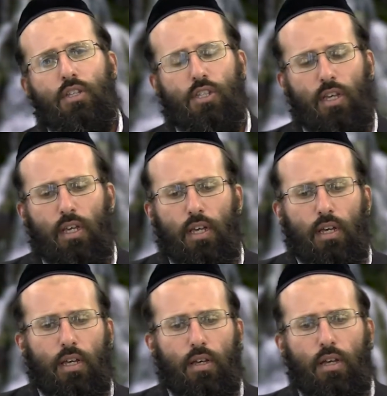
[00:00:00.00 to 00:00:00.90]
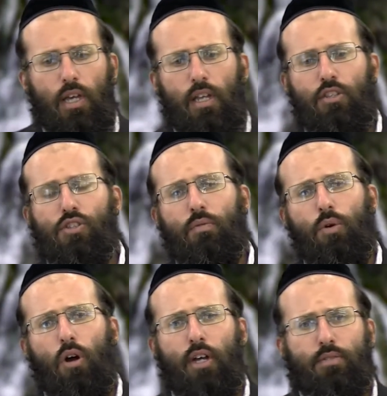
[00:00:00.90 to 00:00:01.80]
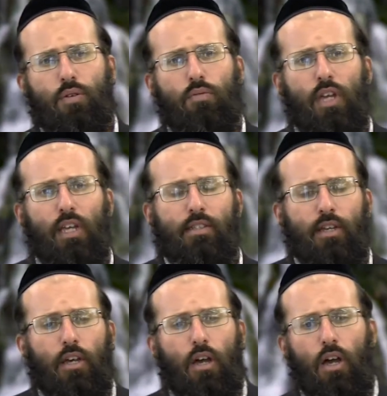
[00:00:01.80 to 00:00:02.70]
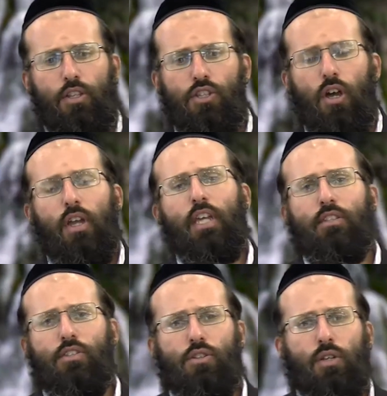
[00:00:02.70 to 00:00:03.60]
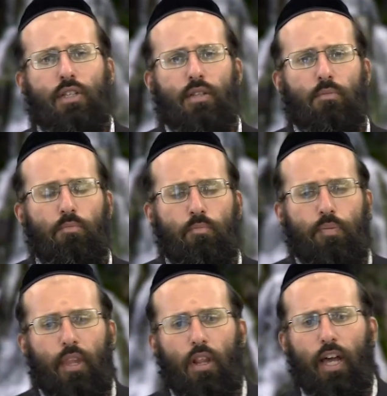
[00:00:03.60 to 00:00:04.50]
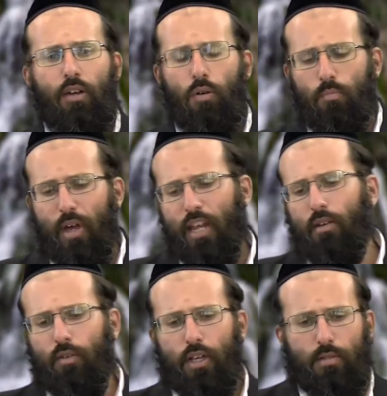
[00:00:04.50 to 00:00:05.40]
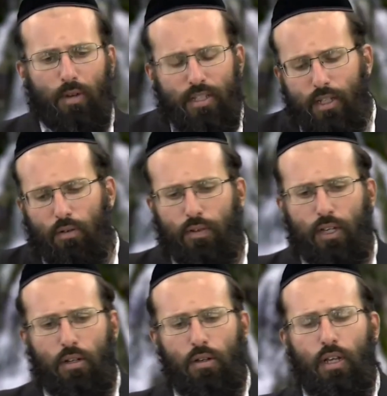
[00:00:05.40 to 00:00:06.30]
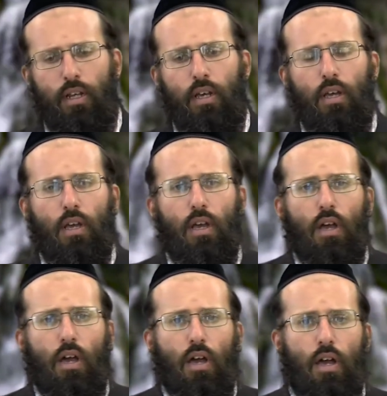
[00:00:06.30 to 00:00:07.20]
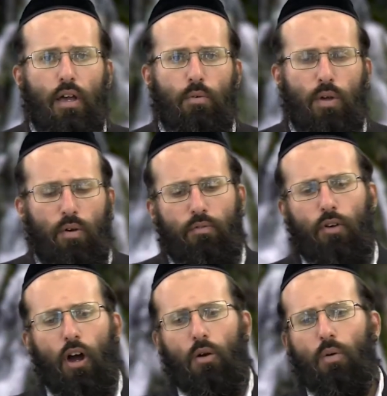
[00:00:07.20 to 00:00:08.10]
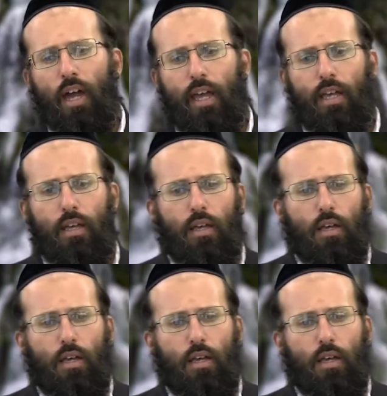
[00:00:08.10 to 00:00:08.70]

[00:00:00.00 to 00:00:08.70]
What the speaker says: She, in Shavuot, we read her journey to Judaism. Like many of us, myself included, we were far away,